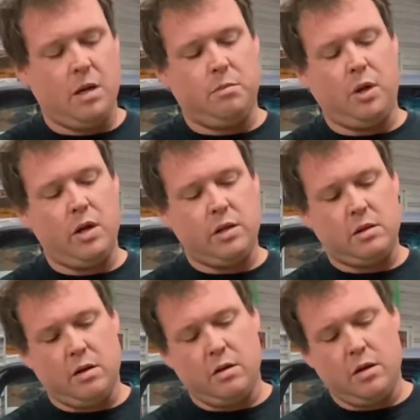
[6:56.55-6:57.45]
Plugs,
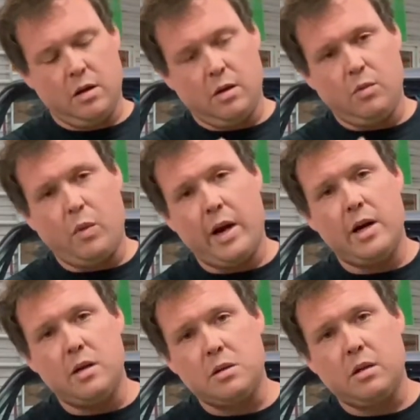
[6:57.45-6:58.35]

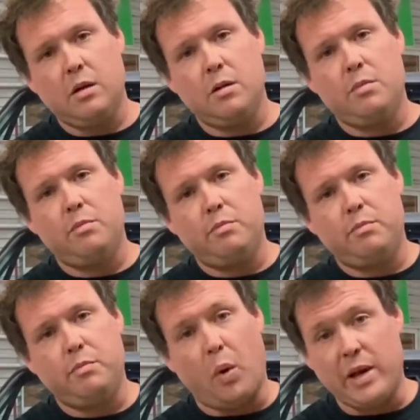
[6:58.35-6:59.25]
wires,
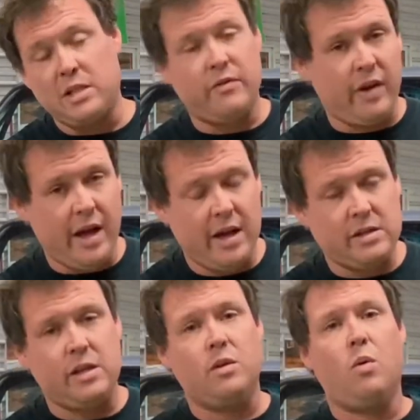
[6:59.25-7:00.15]
points if it has
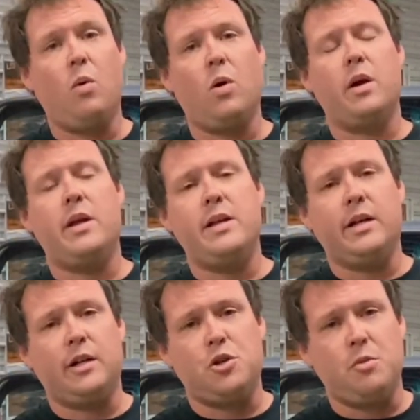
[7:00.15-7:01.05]
it, or an ignition